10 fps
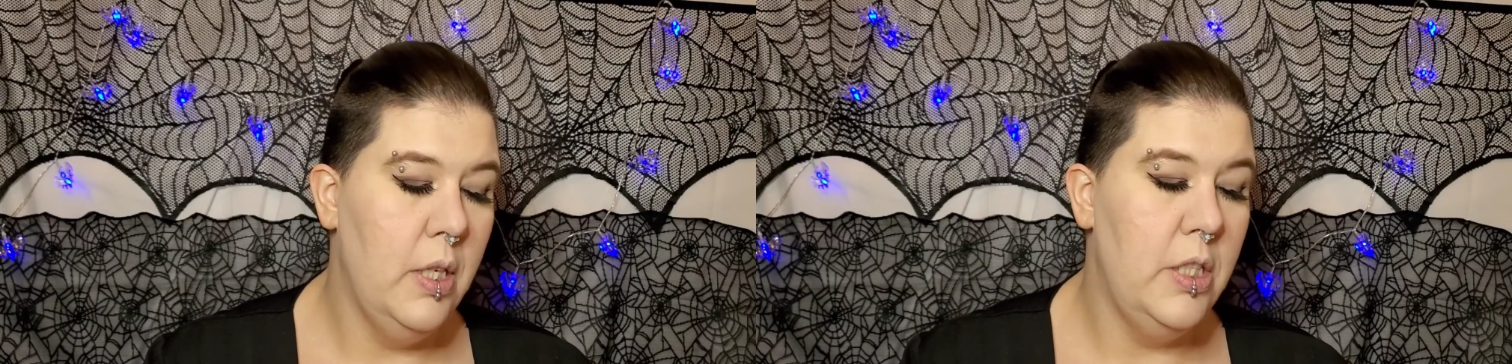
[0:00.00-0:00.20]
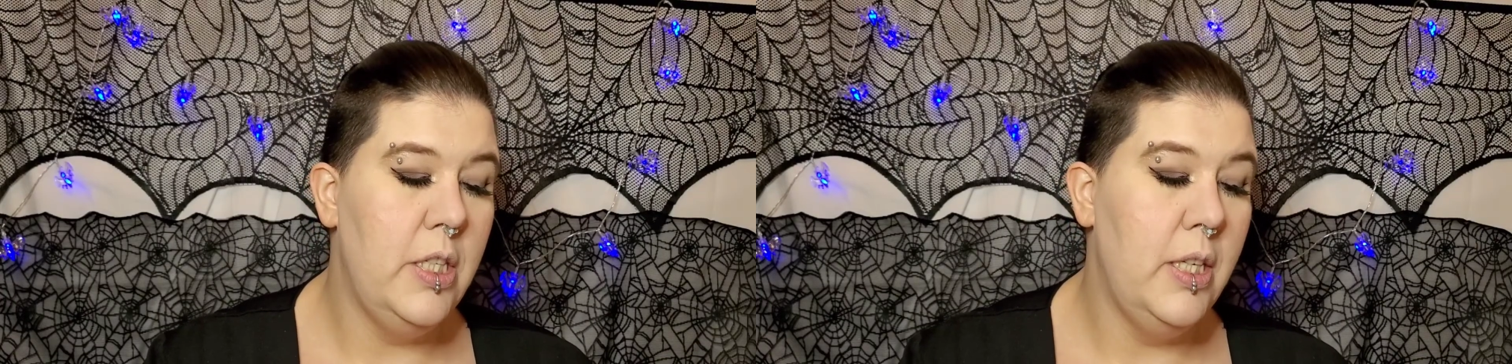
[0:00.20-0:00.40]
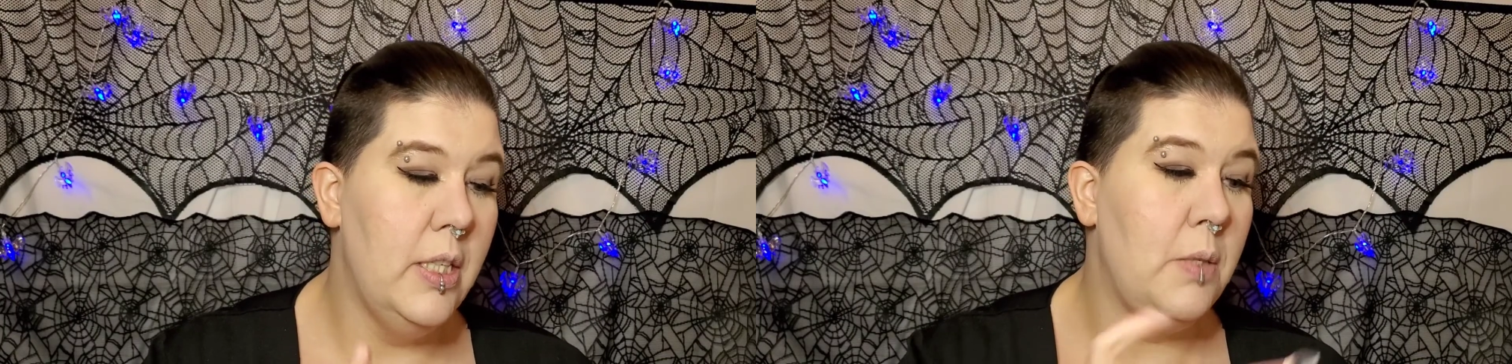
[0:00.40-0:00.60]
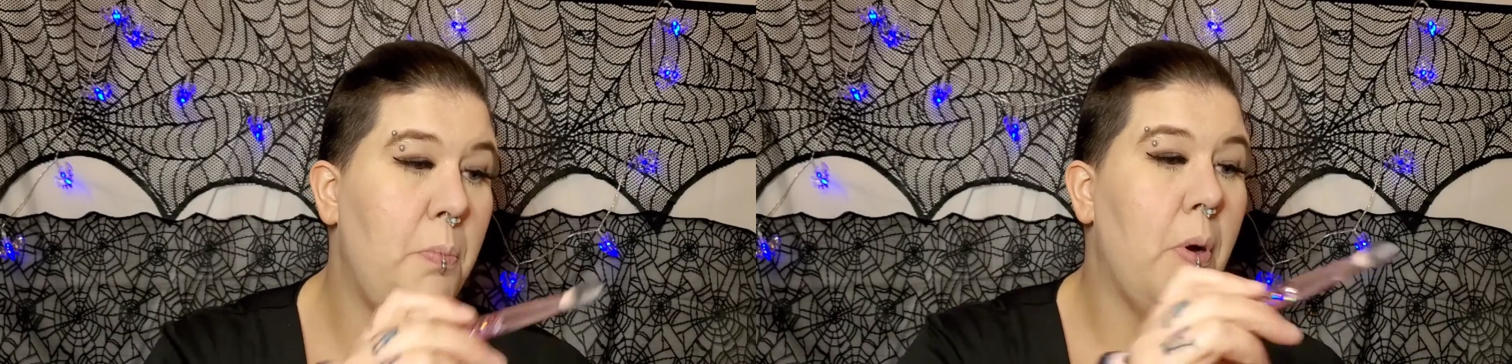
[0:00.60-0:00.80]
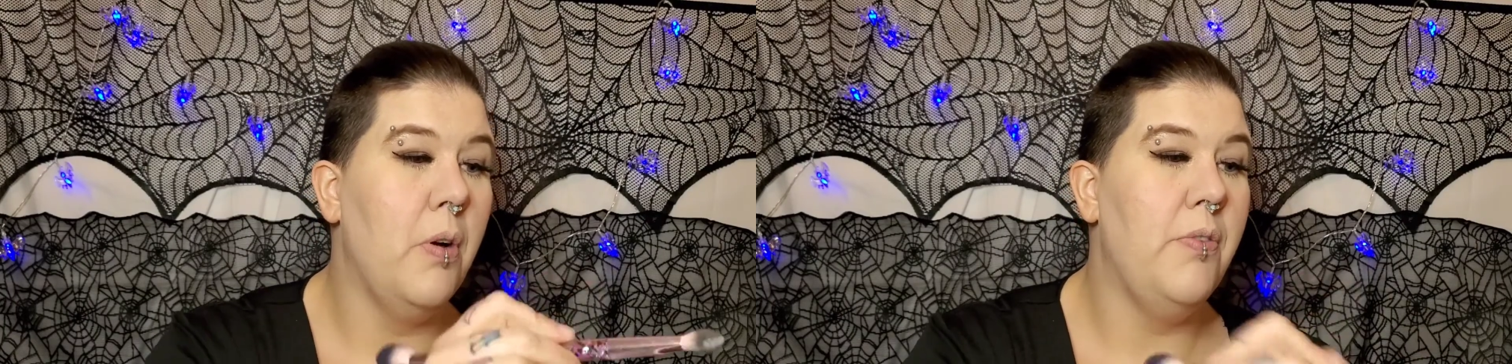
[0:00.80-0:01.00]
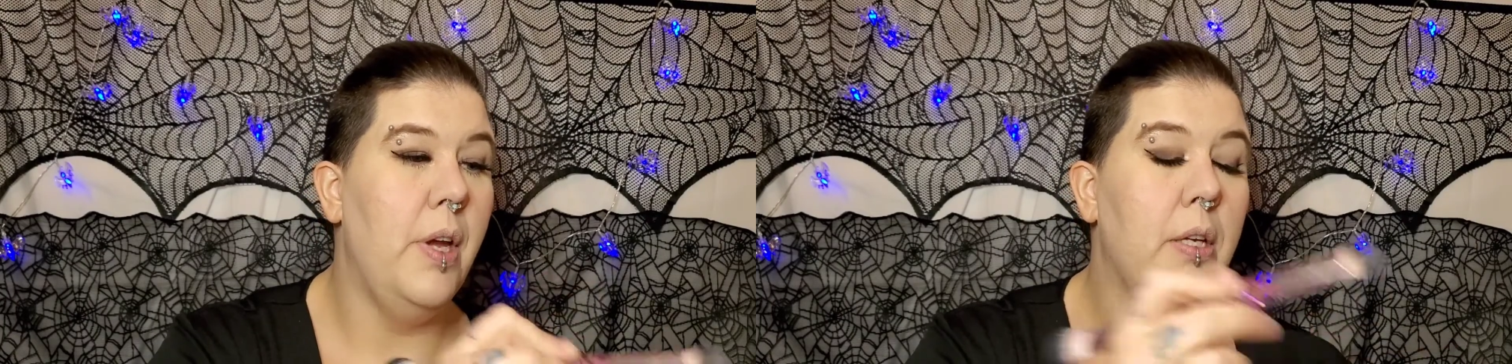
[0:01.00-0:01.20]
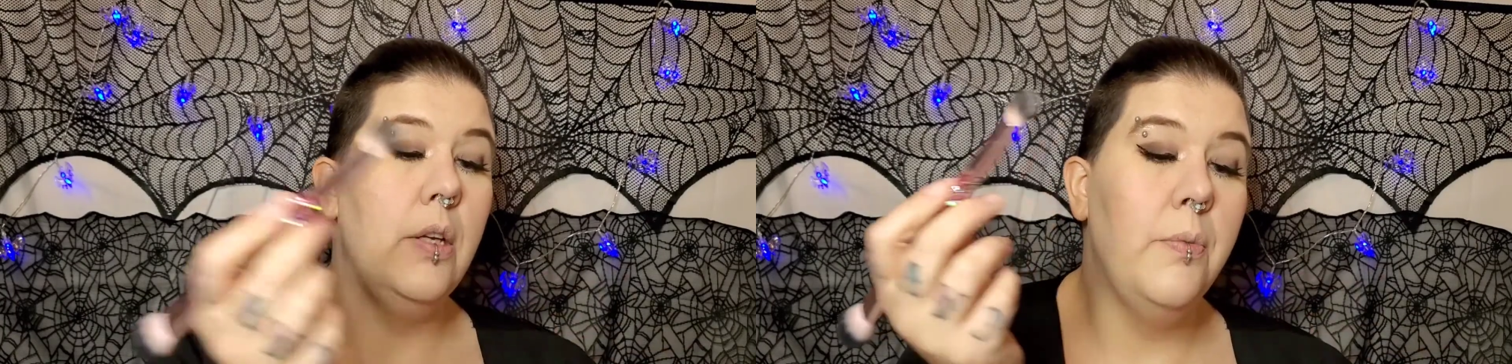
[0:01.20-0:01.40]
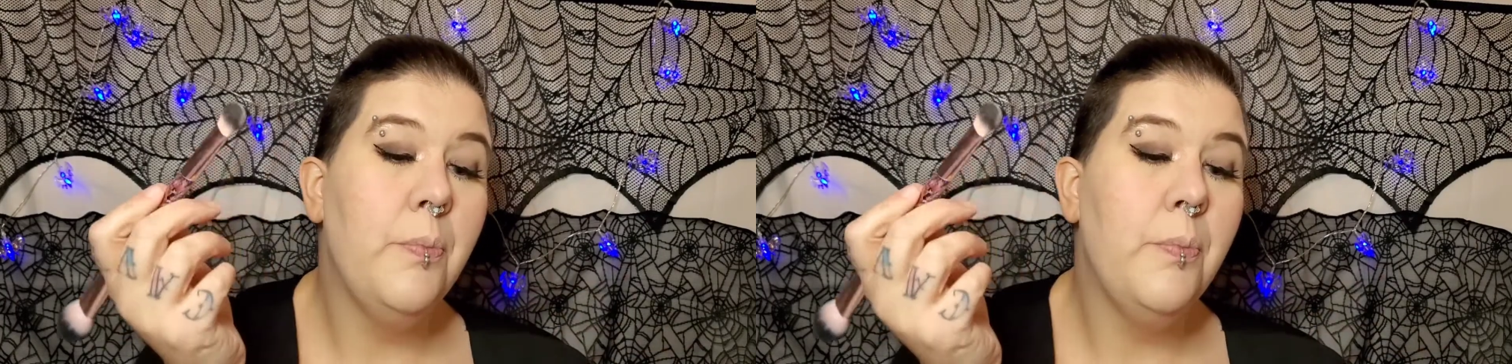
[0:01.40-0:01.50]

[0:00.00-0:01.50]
She is perfect.